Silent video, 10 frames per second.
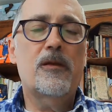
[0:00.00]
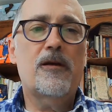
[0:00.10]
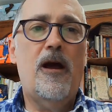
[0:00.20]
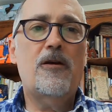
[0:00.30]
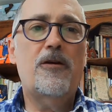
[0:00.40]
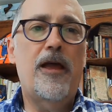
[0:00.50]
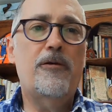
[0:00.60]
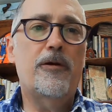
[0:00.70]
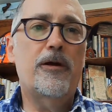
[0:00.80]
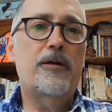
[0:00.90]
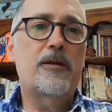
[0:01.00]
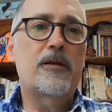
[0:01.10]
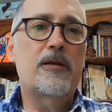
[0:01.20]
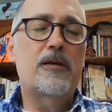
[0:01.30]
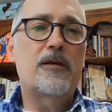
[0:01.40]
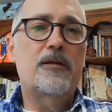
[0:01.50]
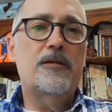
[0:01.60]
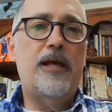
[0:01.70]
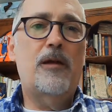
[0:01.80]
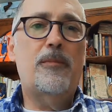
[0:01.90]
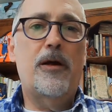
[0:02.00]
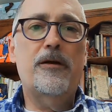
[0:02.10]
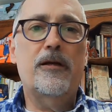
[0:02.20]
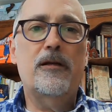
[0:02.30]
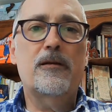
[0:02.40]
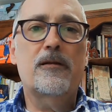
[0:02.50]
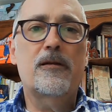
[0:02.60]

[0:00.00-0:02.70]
Carter Hayward, Dan Berrigan,